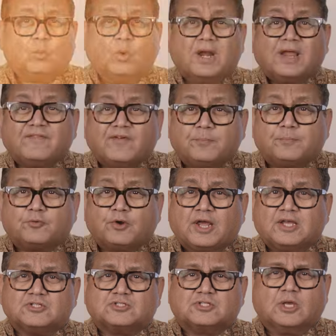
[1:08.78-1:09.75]
whatever
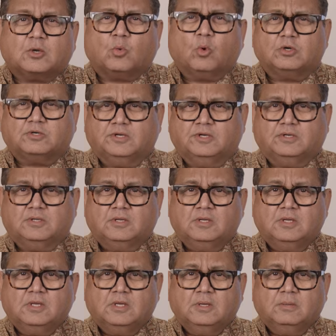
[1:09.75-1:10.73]
price they quoted
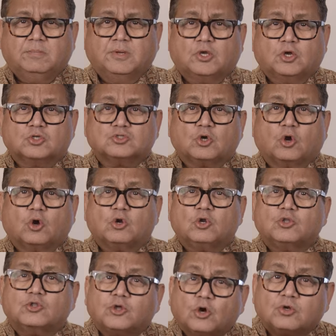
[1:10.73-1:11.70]
because
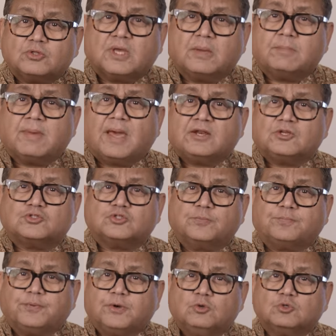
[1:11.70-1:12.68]
although they managed to
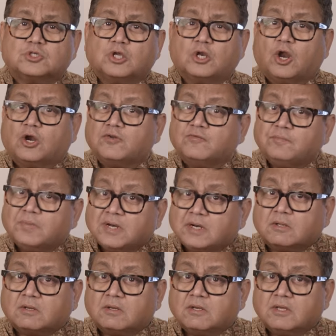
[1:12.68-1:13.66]
produce a lot of
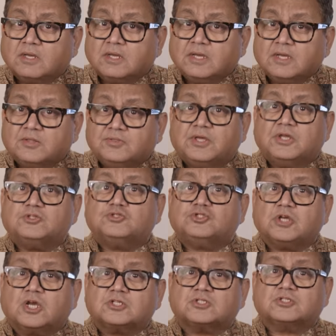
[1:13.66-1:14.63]
milk, they
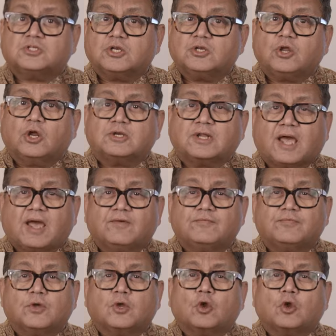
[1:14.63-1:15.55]
just did not have the